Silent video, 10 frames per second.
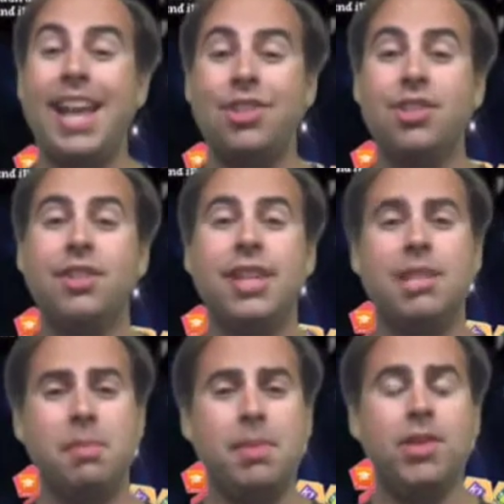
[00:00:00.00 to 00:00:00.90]
it actually only
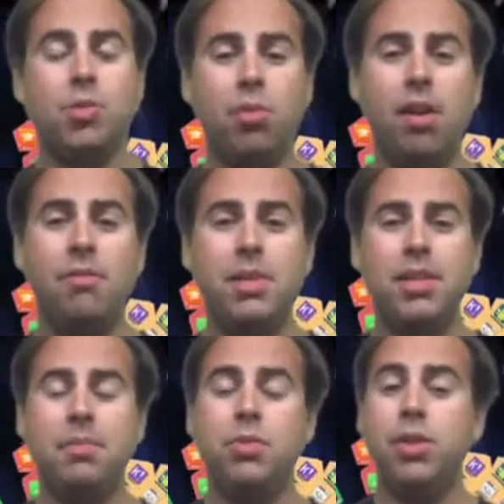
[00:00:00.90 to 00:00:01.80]
takes me about 12
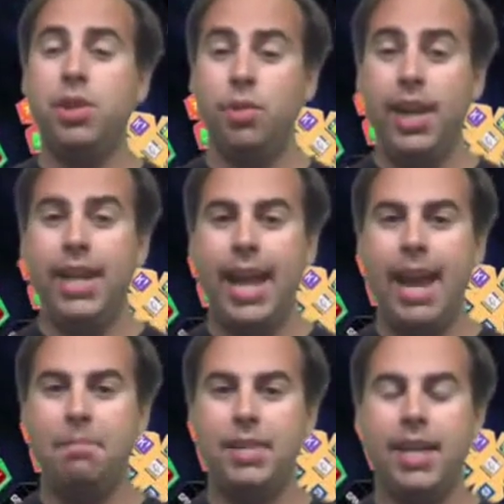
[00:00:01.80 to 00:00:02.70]
minutes between creating
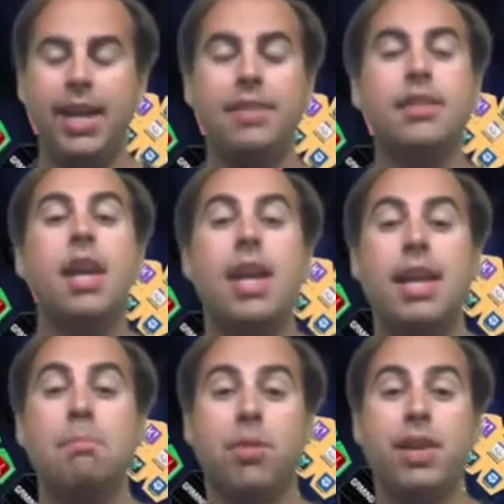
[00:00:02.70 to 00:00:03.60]
app dice
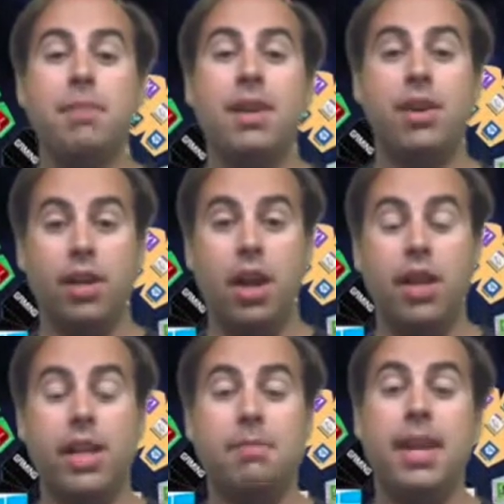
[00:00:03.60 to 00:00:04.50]
and printing them out,
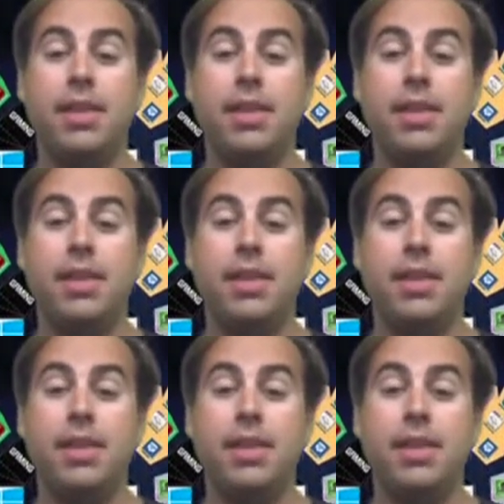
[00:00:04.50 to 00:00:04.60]
cutting them,